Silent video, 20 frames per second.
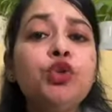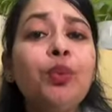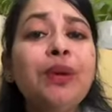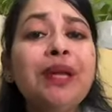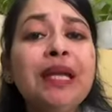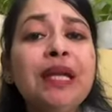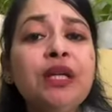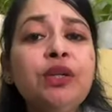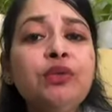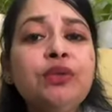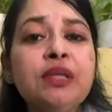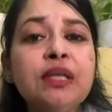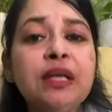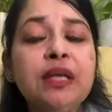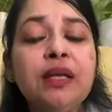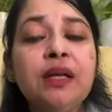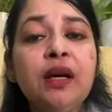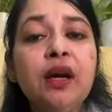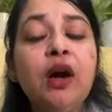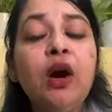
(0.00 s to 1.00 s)
so we need to
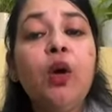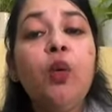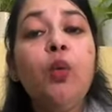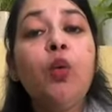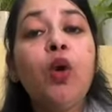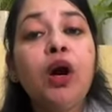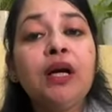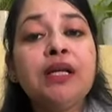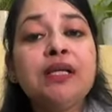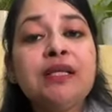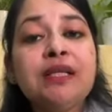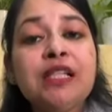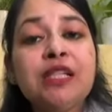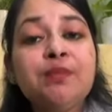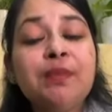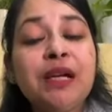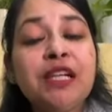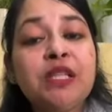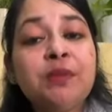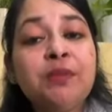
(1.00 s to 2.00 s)
see what is
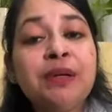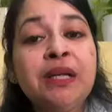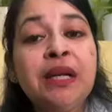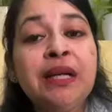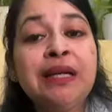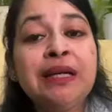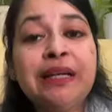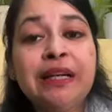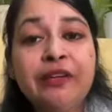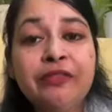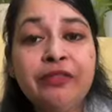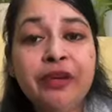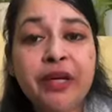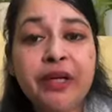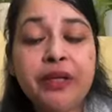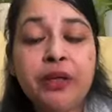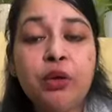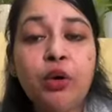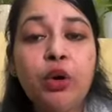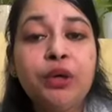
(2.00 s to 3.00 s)
this precipitating
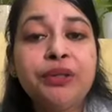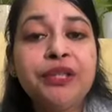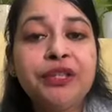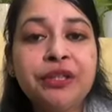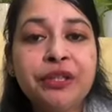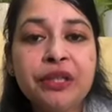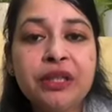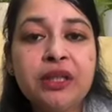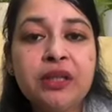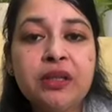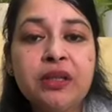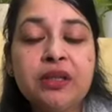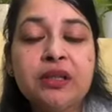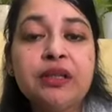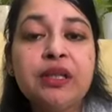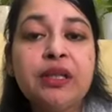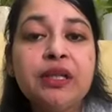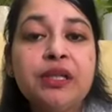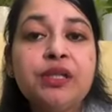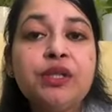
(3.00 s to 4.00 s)
event or the trigger
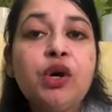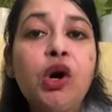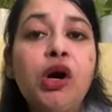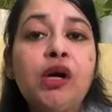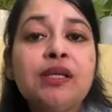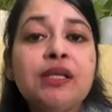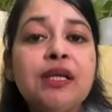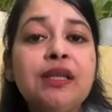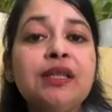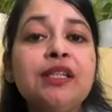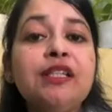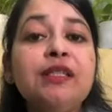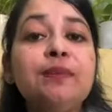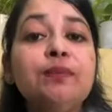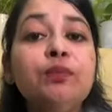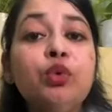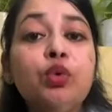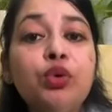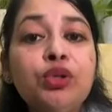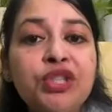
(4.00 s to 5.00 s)
that is causing these
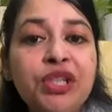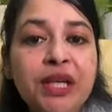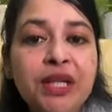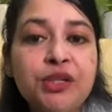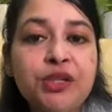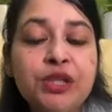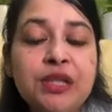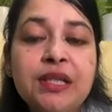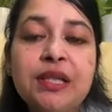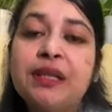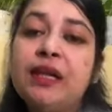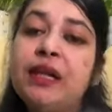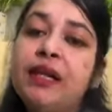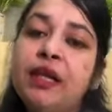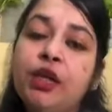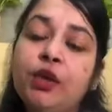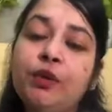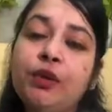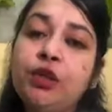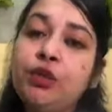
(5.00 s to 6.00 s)
mood changes in that
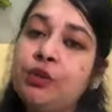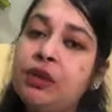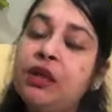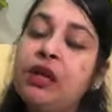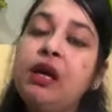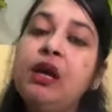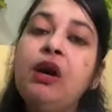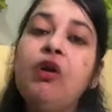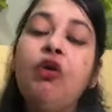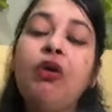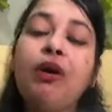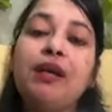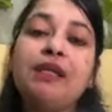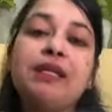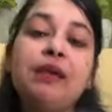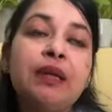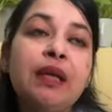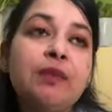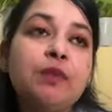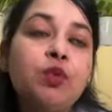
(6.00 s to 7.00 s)
individual. Okay,
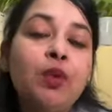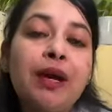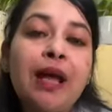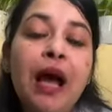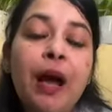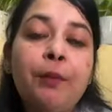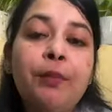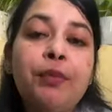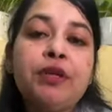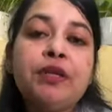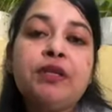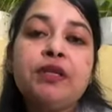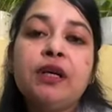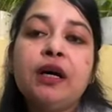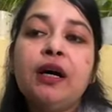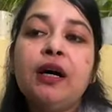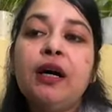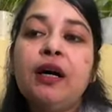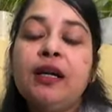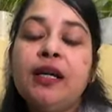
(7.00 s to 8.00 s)
sometimes what happens,
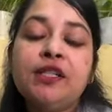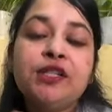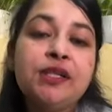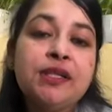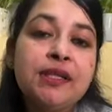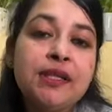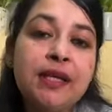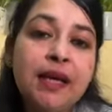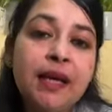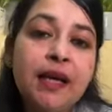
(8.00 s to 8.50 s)
let's just